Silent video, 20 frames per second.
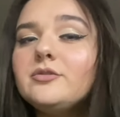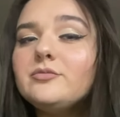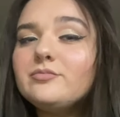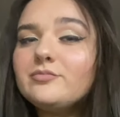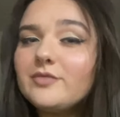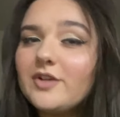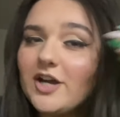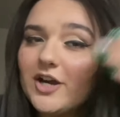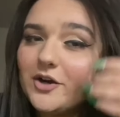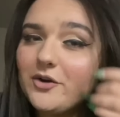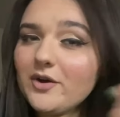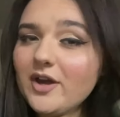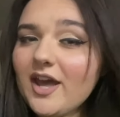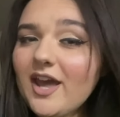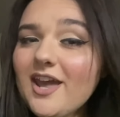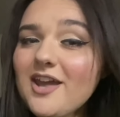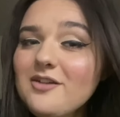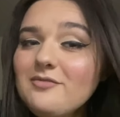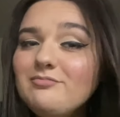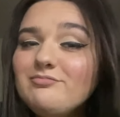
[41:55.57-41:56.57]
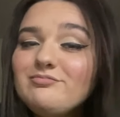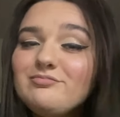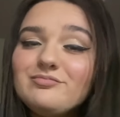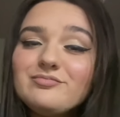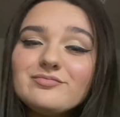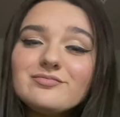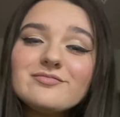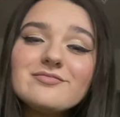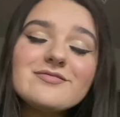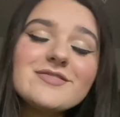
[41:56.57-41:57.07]
Okay,
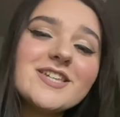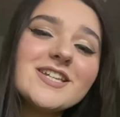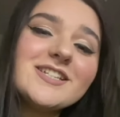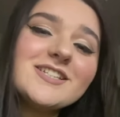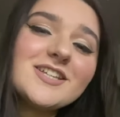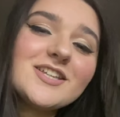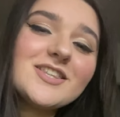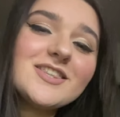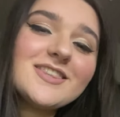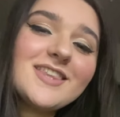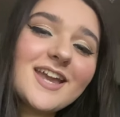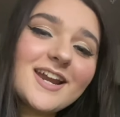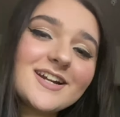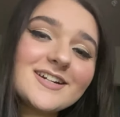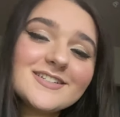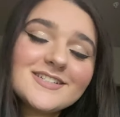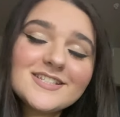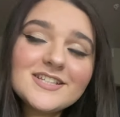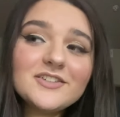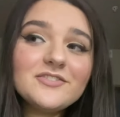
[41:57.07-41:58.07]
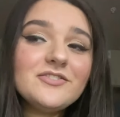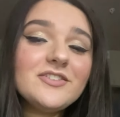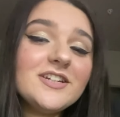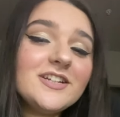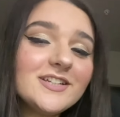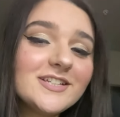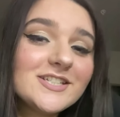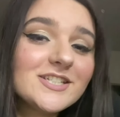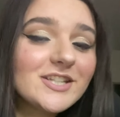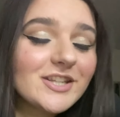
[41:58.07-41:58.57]
so there's the
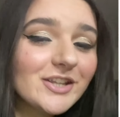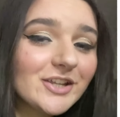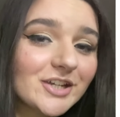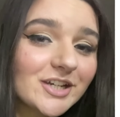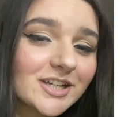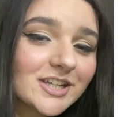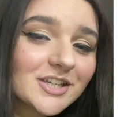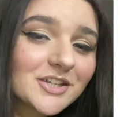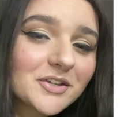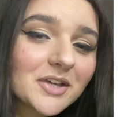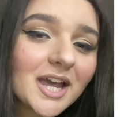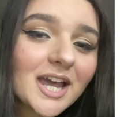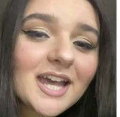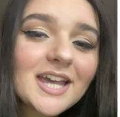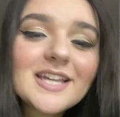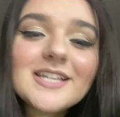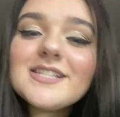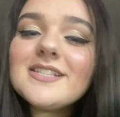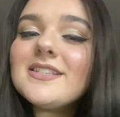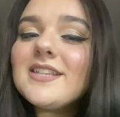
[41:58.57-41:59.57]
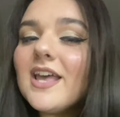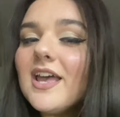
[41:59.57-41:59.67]
finished look, you guys.